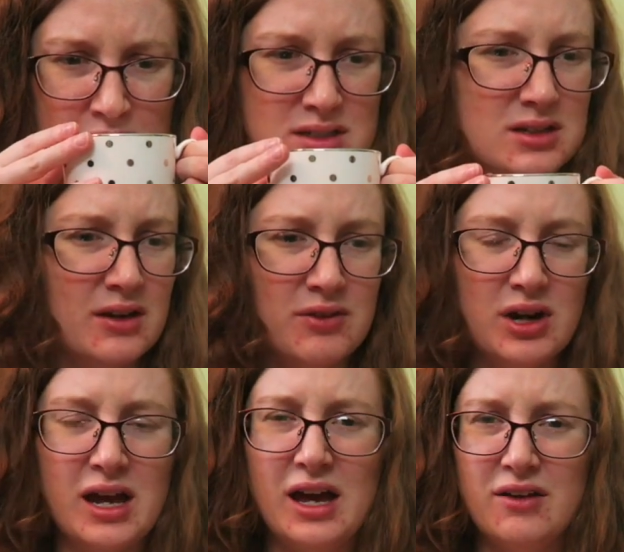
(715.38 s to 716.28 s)
it's not
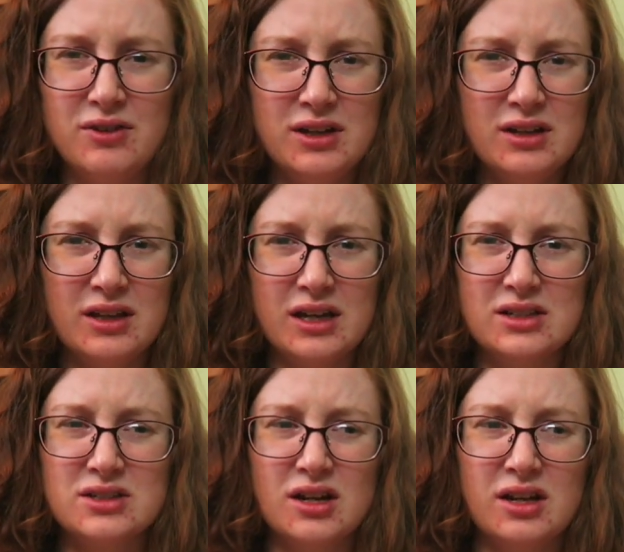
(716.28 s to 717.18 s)
very heavy, like
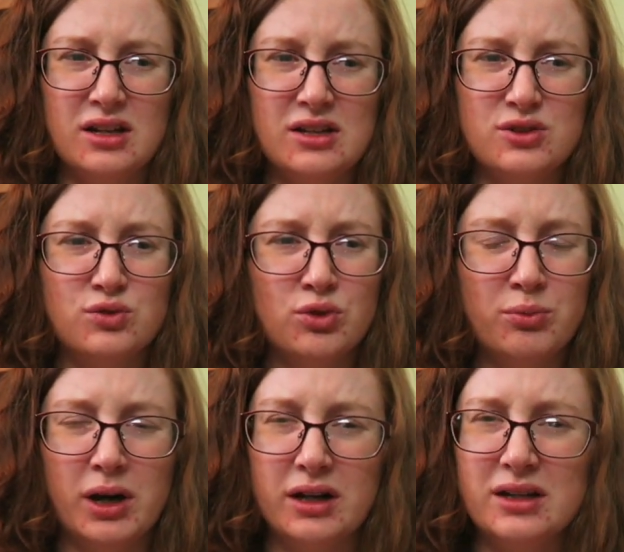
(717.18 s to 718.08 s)
it's not as
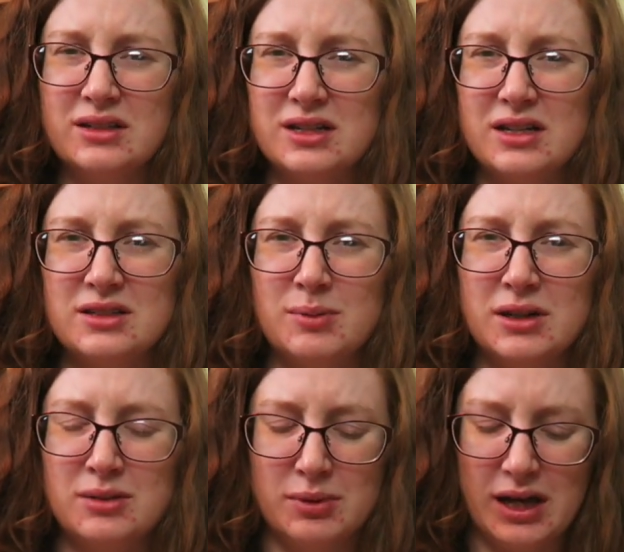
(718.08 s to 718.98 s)
full-bodied as I
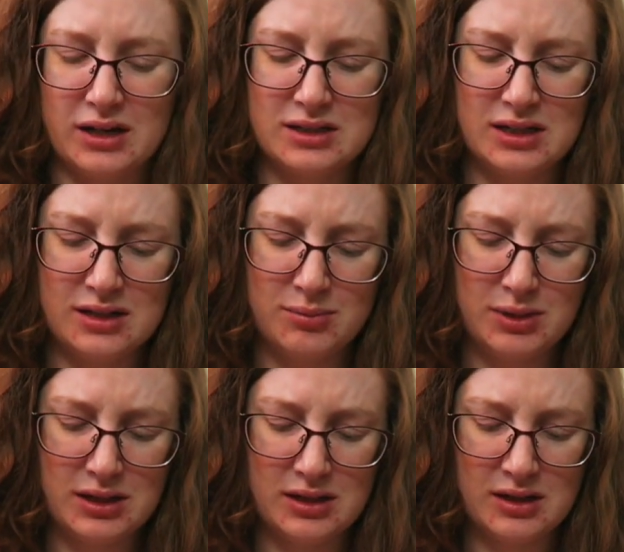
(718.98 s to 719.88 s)
expect a black tea to
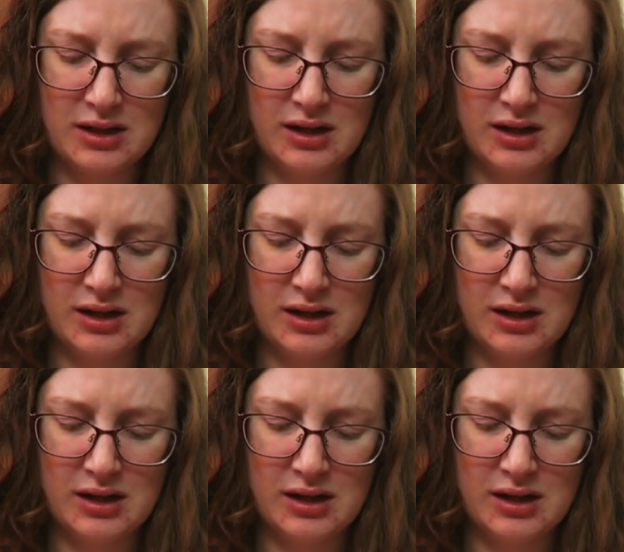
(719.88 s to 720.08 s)
be.